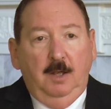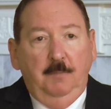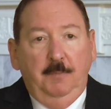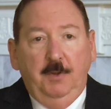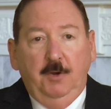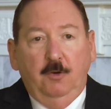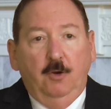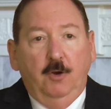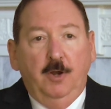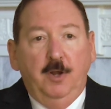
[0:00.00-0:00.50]

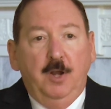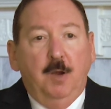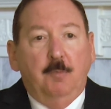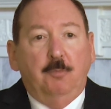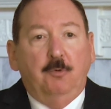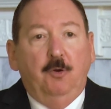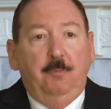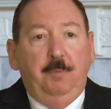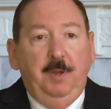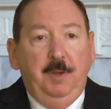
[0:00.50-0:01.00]
There are a
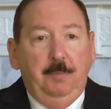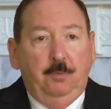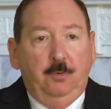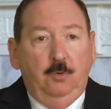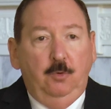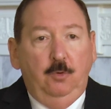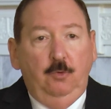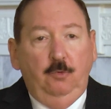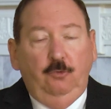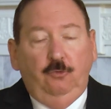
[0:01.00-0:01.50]
number of
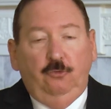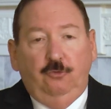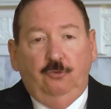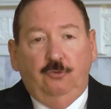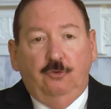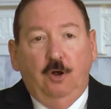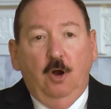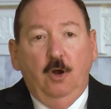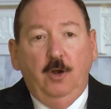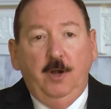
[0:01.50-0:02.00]
people who
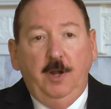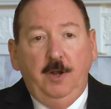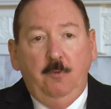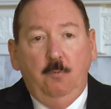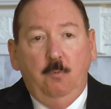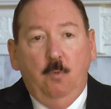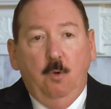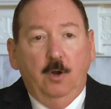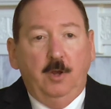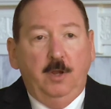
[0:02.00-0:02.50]

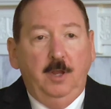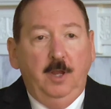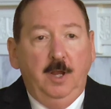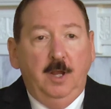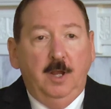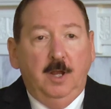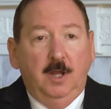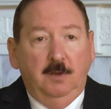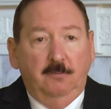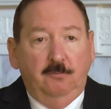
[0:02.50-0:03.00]
started
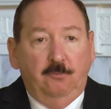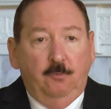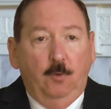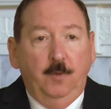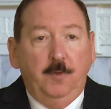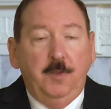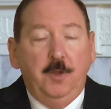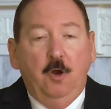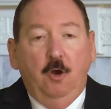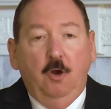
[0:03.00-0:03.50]
working
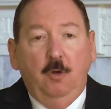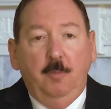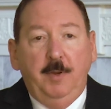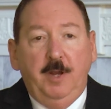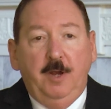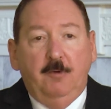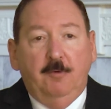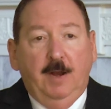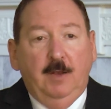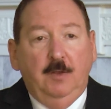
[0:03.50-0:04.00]
for the
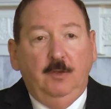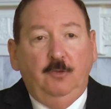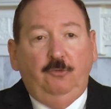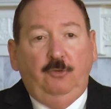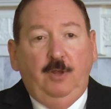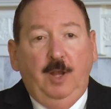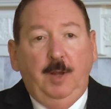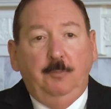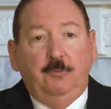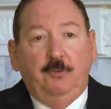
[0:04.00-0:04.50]
Army around the
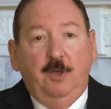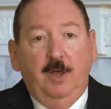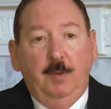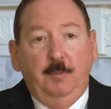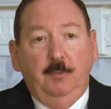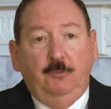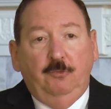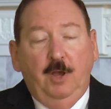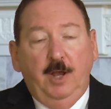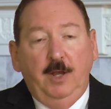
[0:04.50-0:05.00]
same
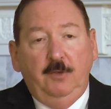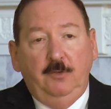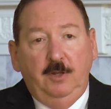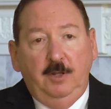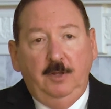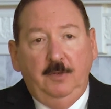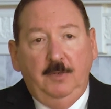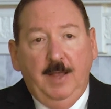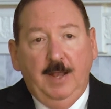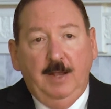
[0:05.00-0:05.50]
time as I
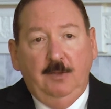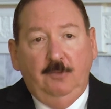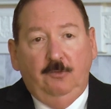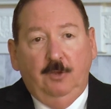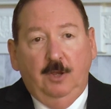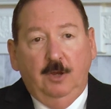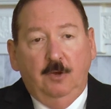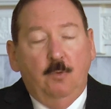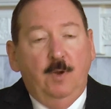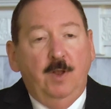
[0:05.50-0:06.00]
did
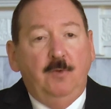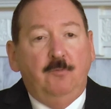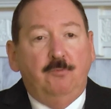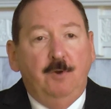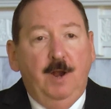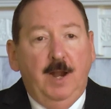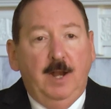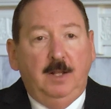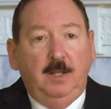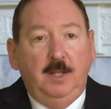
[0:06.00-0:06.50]
that, quite
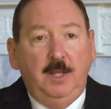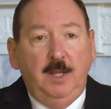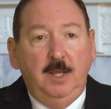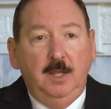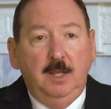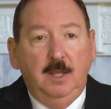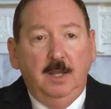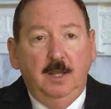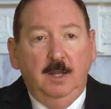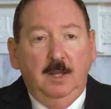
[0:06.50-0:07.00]

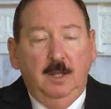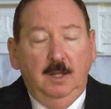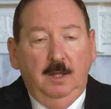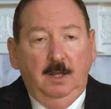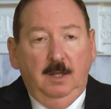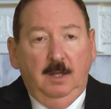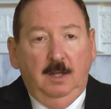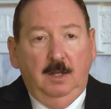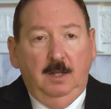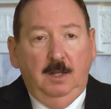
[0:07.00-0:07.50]
frankly,
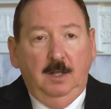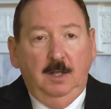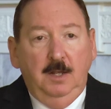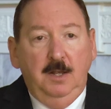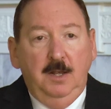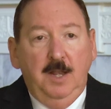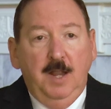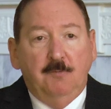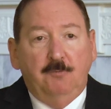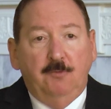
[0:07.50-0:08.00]

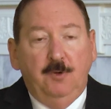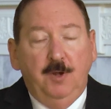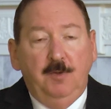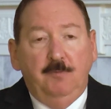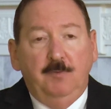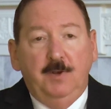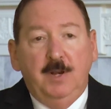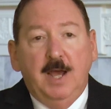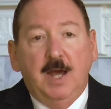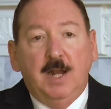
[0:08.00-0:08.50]
never
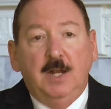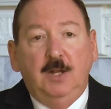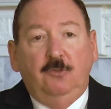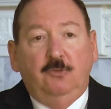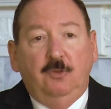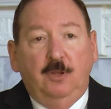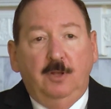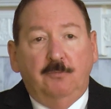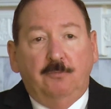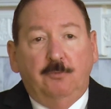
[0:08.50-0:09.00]
even got
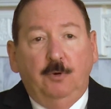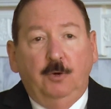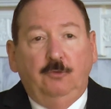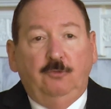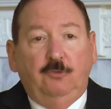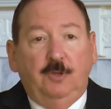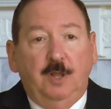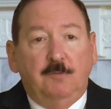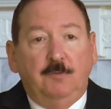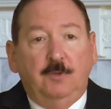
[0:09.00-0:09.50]
into the
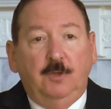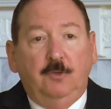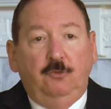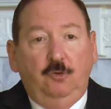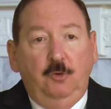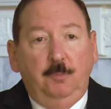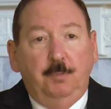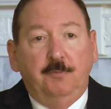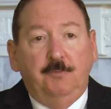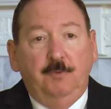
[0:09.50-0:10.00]
first level of
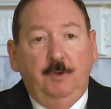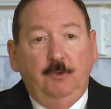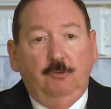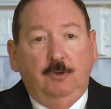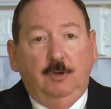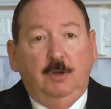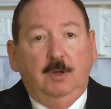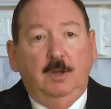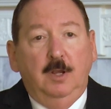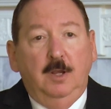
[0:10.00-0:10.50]

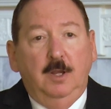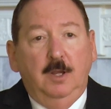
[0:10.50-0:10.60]
supervision